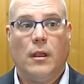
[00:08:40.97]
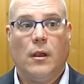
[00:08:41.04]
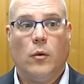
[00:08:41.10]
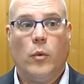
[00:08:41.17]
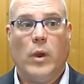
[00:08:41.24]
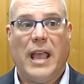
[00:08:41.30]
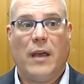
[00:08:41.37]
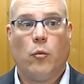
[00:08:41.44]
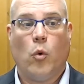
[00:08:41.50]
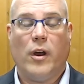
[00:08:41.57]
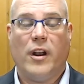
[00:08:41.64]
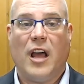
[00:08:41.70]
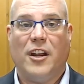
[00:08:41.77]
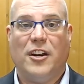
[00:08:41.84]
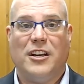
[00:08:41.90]
we had
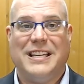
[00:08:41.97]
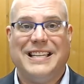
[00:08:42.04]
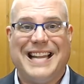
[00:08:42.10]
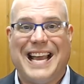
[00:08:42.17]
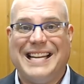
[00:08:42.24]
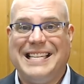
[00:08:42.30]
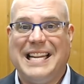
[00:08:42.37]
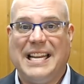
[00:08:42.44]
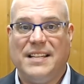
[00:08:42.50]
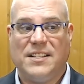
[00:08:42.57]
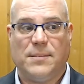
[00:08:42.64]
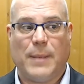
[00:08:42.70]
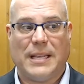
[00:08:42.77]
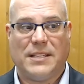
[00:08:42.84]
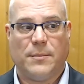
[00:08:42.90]
119
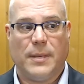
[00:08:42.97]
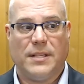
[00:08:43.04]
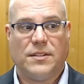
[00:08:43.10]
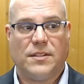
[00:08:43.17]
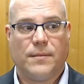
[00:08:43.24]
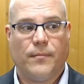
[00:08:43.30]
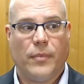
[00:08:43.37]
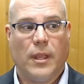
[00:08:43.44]
specimens.